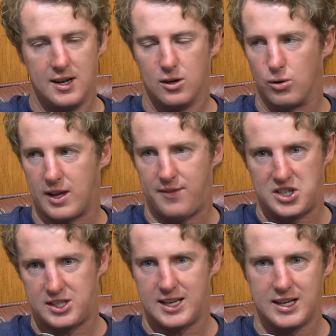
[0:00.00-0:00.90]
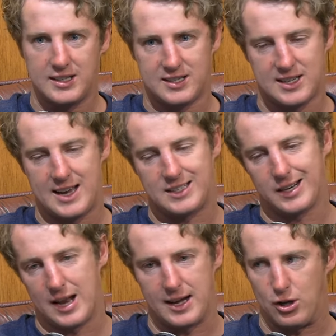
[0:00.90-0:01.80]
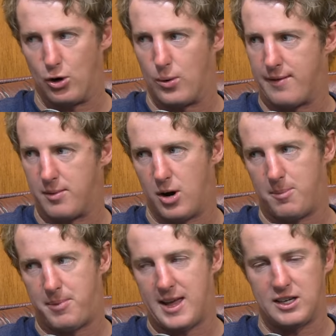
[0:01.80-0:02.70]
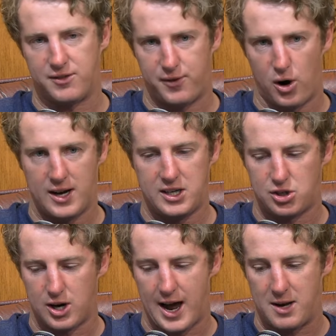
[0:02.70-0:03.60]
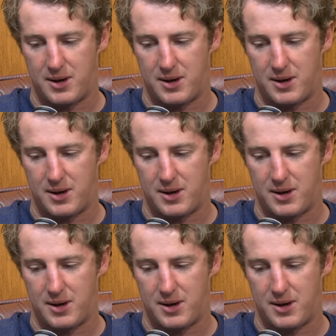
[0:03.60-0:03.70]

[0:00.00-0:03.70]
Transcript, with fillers: Look, if he's your ticket to say Talagi or whoever it might be, he's fine to trade.